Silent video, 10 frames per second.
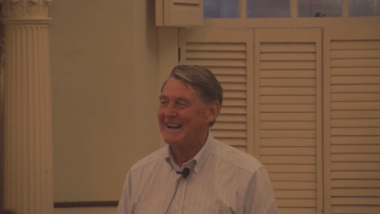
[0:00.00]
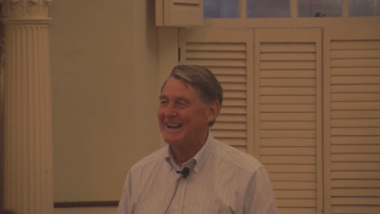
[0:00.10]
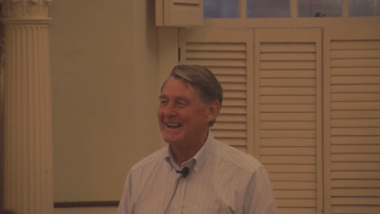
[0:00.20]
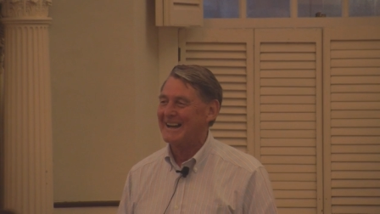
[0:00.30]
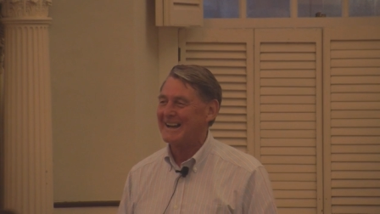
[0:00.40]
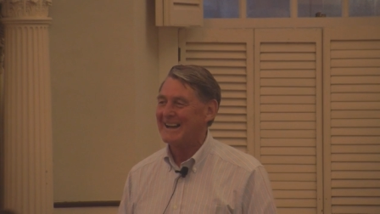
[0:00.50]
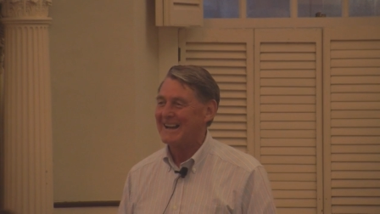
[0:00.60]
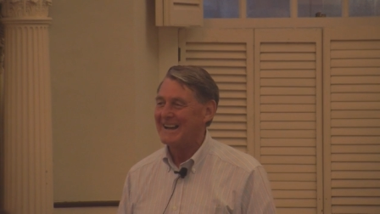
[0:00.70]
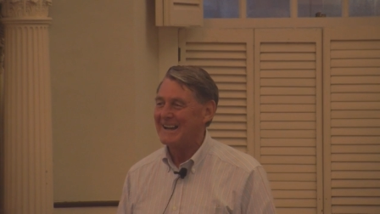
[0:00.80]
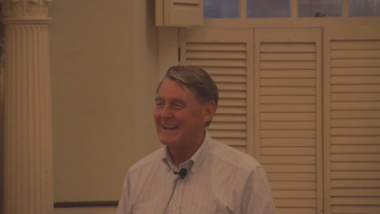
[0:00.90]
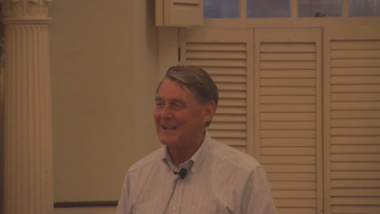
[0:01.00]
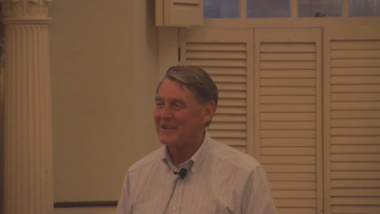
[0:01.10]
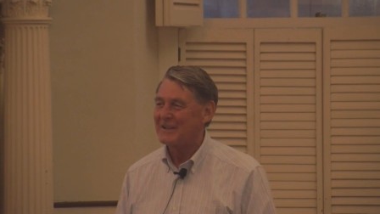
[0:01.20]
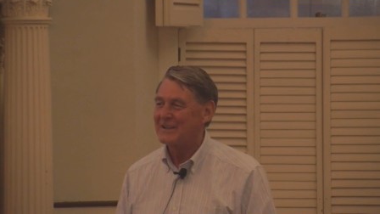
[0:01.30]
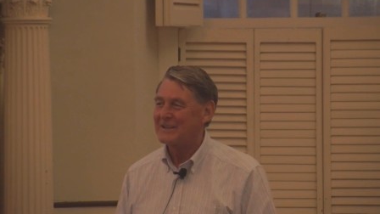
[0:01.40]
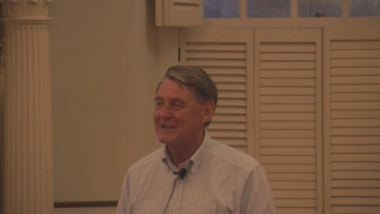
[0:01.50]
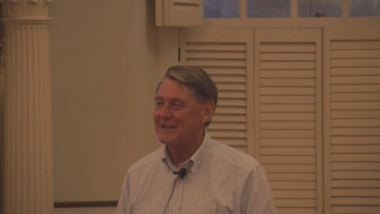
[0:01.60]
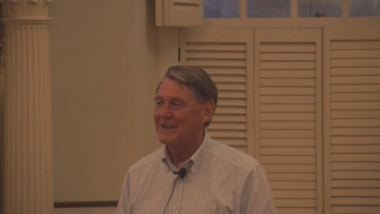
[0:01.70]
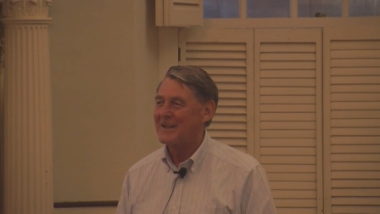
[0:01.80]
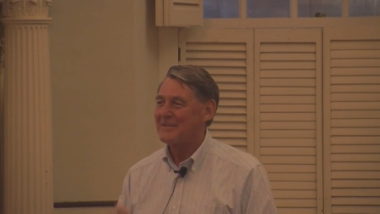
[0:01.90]
because Washington Street used to be
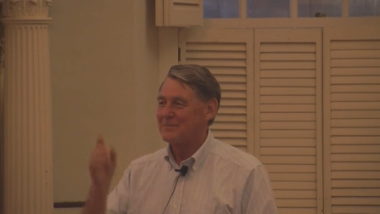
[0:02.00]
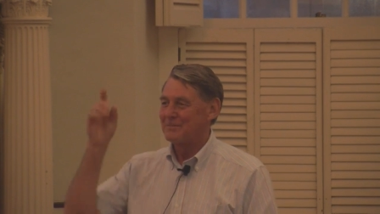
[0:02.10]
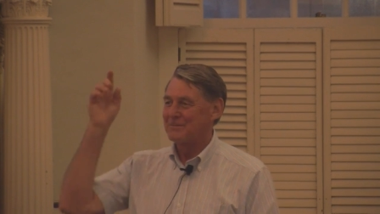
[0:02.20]
called orange.